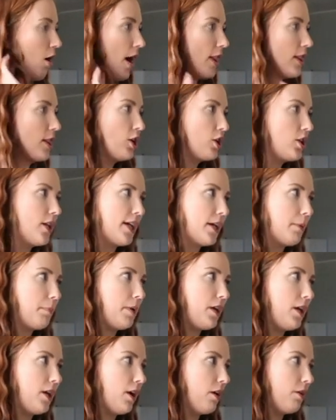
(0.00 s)
oh, I look like a
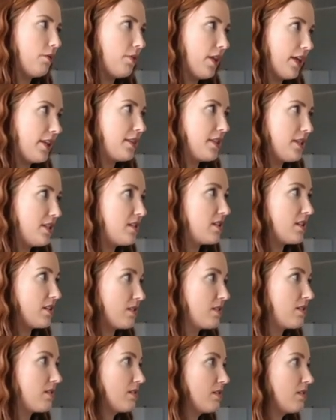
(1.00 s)
pea coat. Like this
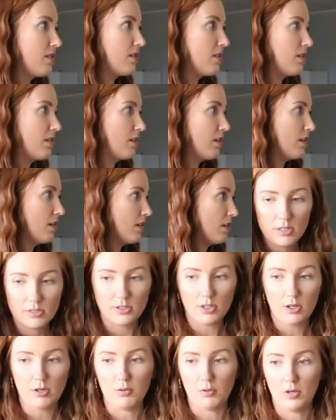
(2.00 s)
is.
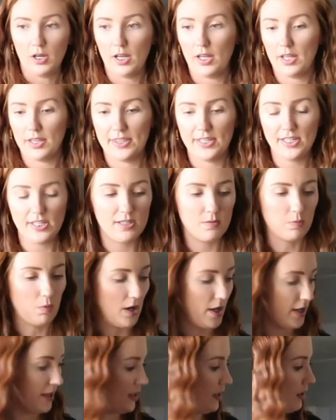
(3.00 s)
So this
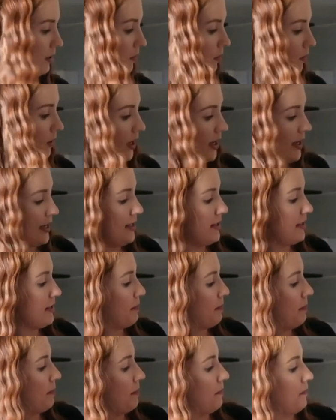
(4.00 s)
one
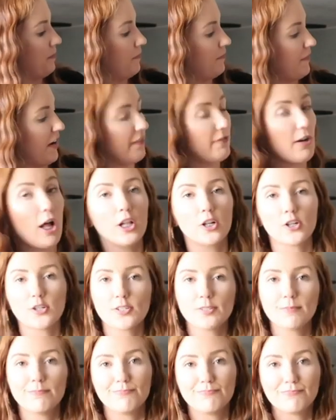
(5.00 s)
was
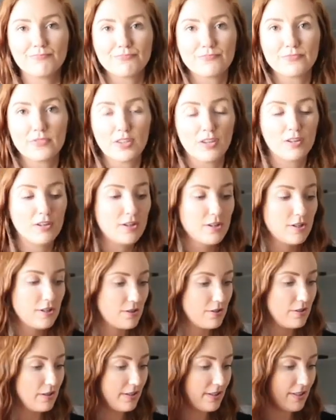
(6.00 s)
$5.
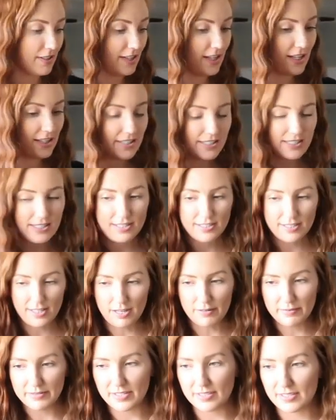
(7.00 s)
So needless to
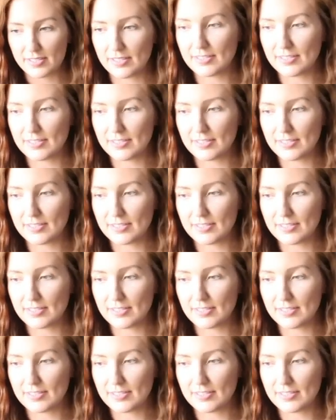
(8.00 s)
say, it was a